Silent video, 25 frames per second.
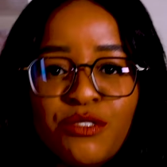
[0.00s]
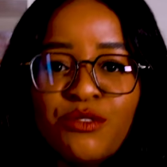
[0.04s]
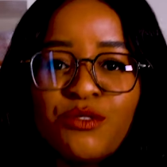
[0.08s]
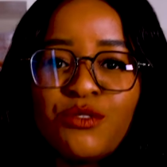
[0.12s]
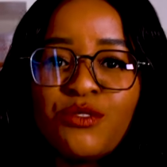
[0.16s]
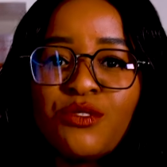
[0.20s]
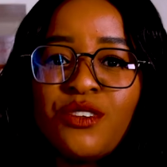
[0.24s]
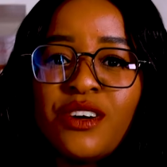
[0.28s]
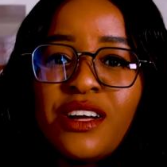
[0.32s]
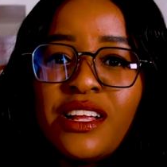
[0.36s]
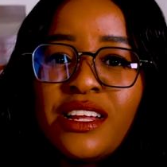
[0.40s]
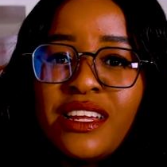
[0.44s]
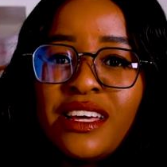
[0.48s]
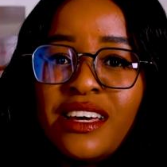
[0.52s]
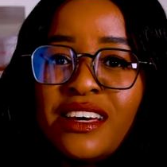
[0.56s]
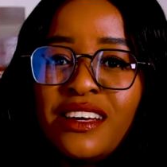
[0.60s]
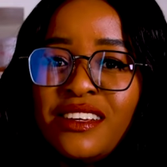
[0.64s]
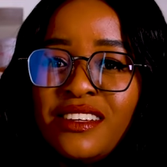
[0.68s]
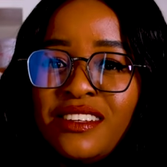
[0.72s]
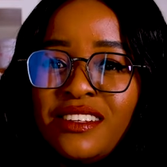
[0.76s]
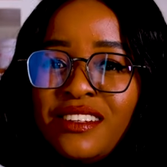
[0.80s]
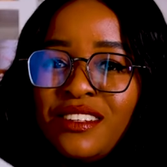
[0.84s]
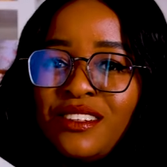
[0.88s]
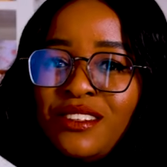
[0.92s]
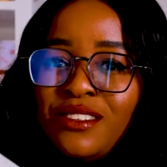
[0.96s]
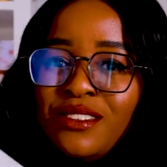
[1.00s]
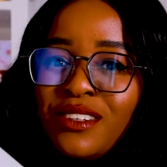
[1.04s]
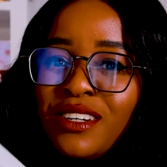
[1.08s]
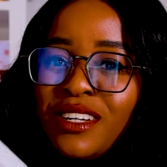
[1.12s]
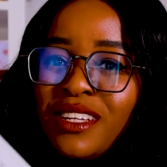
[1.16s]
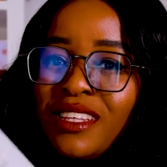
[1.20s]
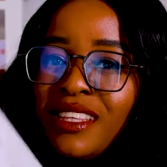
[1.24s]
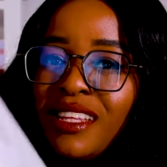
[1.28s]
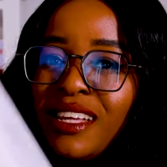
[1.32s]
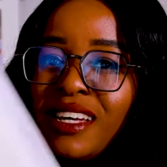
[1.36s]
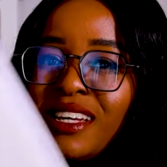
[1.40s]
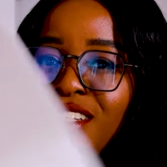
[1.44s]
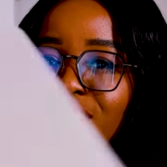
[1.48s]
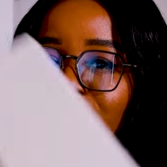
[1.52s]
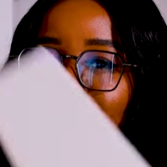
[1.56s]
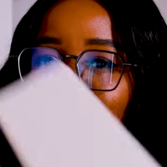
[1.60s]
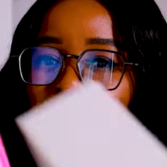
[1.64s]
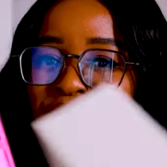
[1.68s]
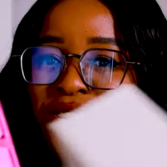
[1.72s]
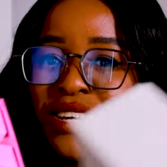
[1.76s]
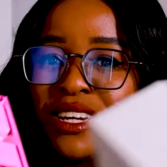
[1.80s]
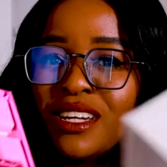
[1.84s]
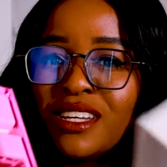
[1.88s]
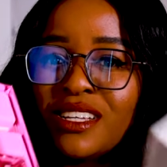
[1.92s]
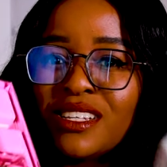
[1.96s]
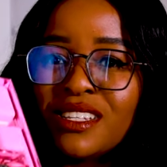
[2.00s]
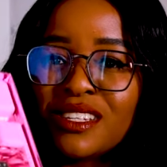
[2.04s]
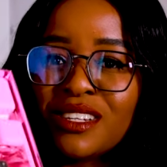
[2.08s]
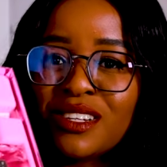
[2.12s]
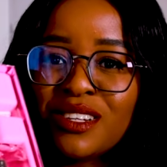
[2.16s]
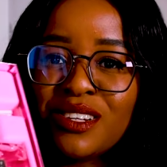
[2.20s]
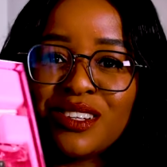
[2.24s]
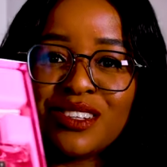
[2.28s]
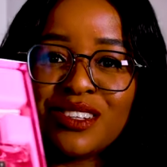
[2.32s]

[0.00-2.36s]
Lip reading: voila, look at that, you guys.